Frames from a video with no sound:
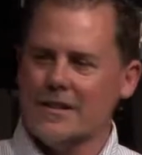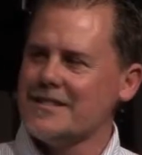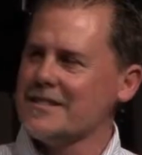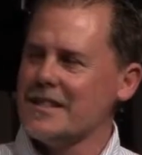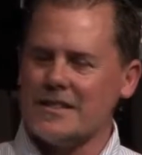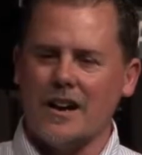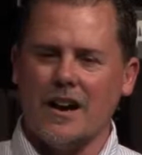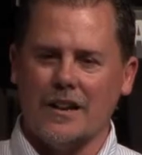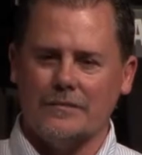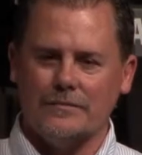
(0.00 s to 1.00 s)
This is a
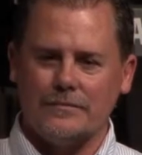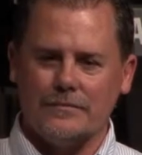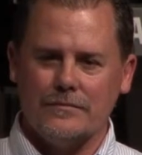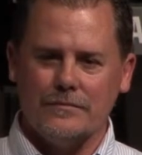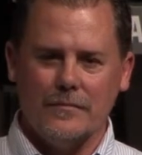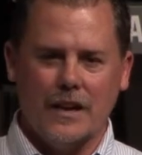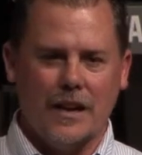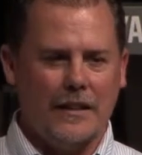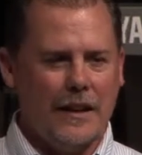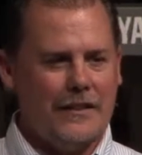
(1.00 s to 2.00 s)
sign.
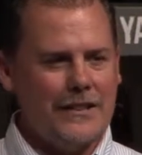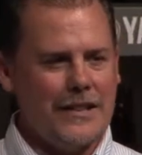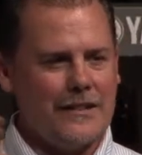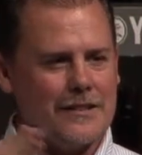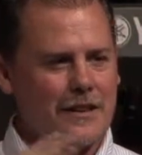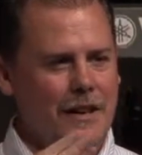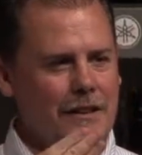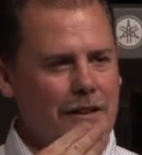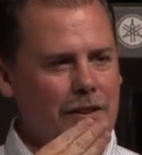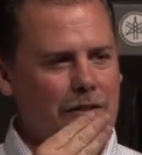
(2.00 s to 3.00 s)
And you take this
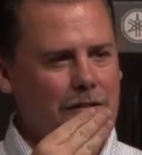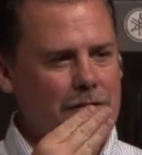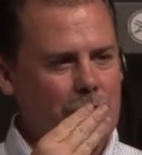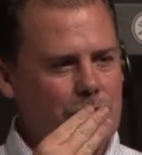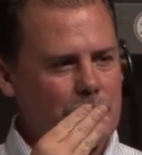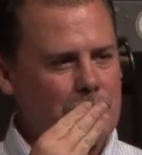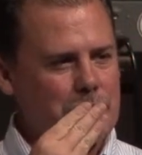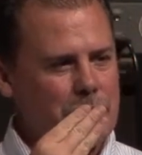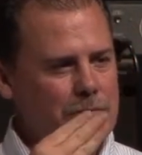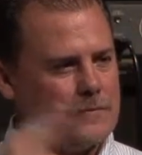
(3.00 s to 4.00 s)
sign and you touch your
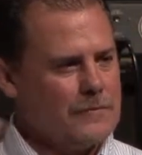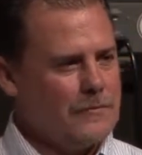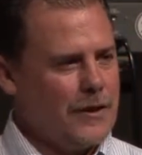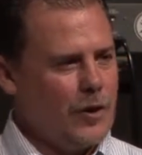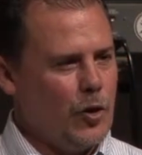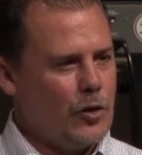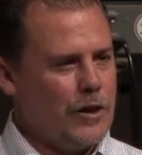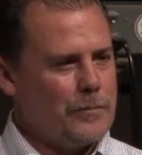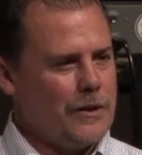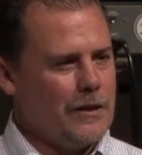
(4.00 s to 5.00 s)
lips and you hold
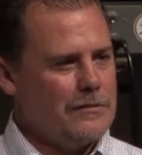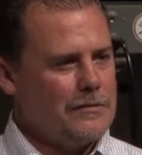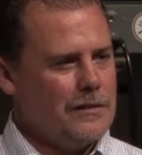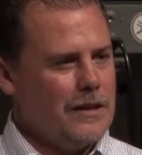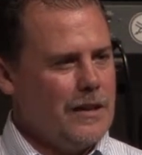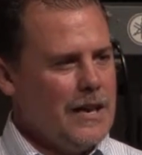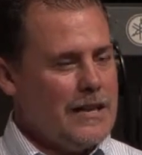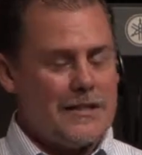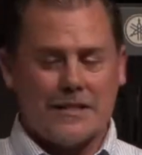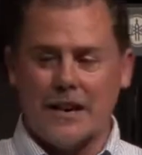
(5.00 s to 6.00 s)
it up there.
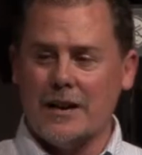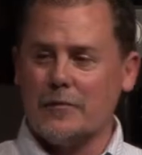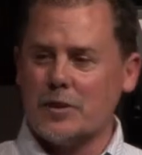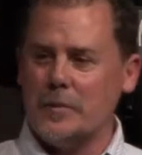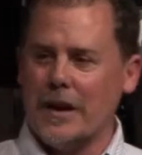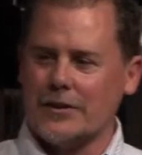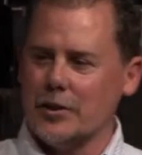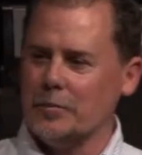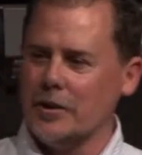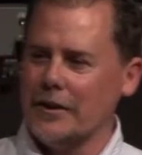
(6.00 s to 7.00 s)
It's a sign of
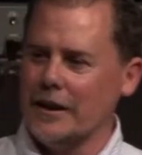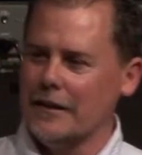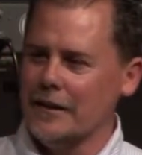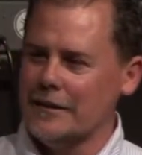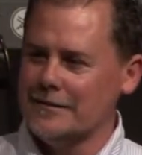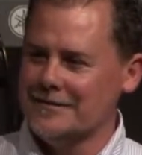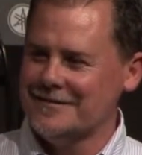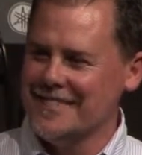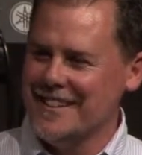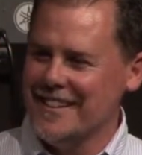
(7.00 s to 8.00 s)
respect. You can put it down now.
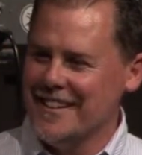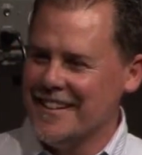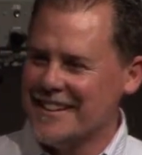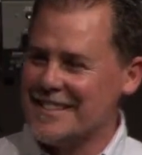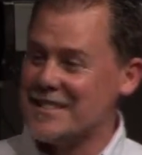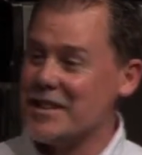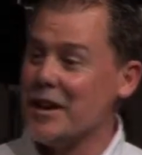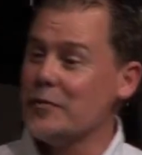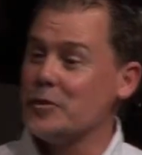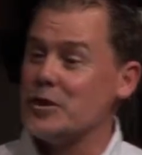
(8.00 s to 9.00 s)
It's a
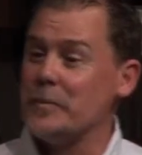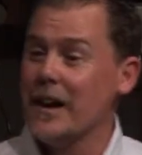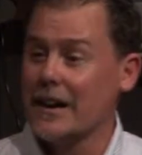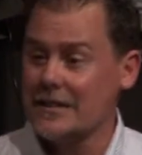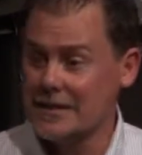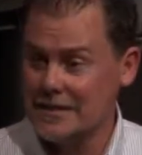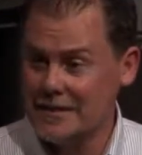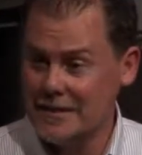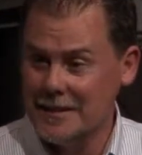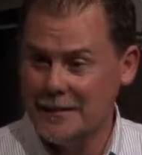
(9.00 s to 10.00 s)
sign of respect
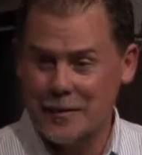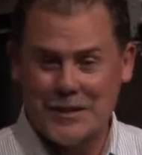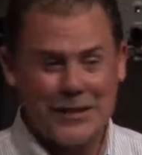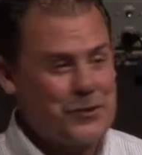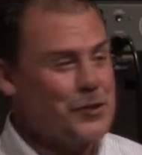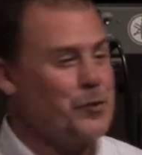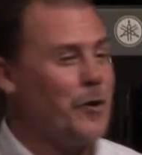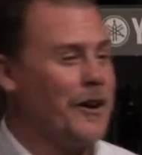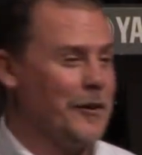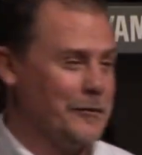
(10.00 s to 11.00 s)
for District
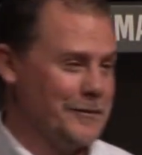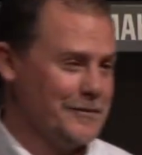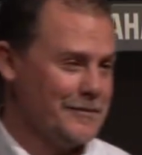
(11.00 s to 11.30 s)
12.